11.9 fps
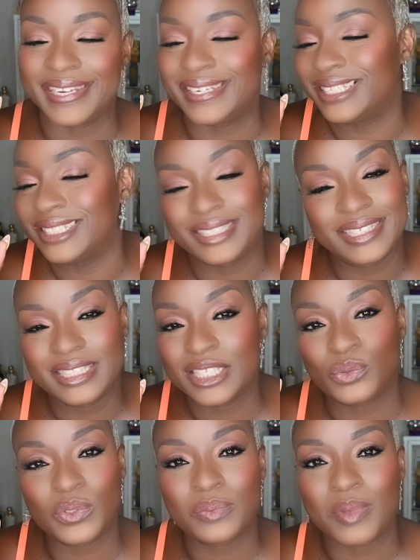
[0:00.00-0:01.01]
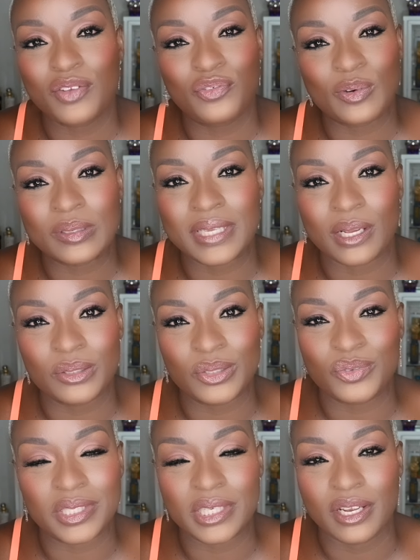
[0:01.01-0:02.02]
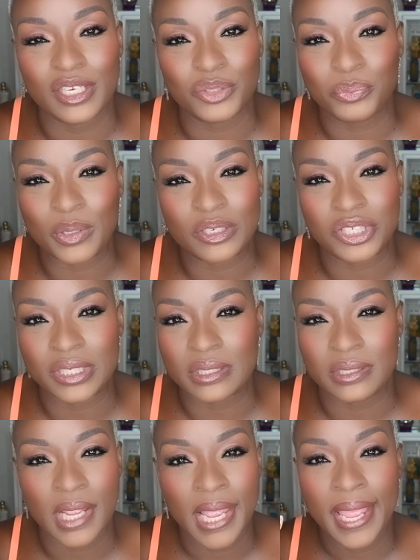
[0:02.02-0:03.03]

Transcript: and this was my first House of Sillage purchase,